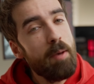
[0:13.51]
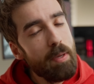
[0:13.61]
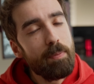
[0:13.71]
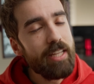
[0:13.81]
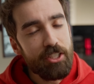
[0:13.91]

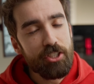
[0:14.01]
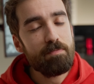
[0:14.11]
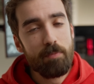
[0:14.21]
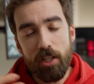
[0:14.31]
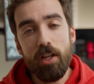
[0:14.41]
people that
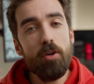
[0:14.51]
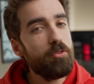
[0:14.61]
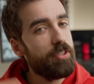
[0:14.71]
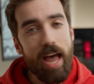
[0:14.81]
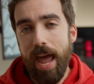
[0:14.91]
just
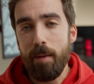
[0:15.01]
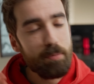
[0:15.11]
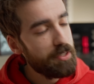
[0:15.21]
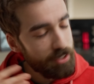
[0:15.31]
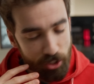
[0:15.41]
close
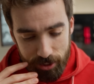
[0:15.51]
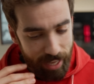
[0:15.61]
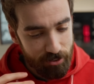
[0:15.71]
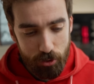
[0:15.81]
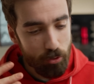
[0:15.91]
apps just
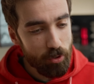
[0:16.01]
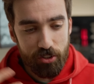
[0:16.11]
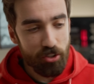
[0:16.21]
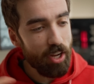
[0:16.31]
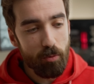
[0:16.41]
as soon
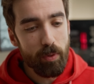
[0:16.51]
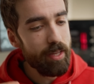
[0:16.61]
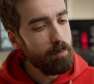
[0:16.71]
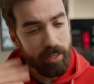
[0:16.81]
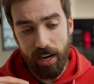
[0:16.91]
as they're done with
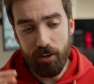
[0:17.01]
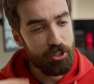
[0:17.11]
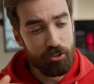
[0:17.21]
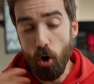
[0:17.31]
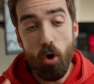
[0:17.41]
them and are
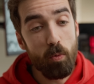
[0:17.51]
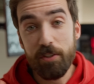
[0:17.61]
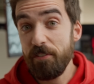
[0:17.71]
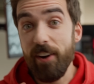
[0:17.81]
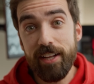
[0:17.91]
just
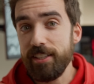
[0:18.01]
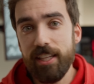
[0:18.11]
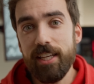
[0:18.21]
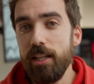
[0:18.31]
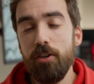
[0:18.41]
always
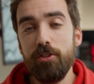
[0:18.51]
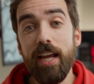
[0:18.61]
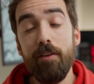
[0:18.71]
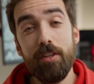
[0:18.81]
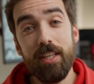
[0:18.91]
frantically
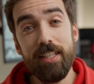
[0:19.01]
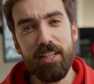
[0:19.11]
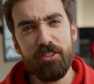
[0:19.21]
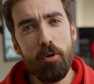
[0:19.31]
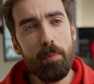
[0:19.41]
closing everything
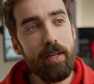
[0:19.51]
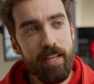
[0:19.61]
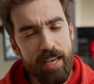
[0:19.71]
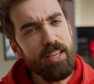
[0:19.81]
that's open.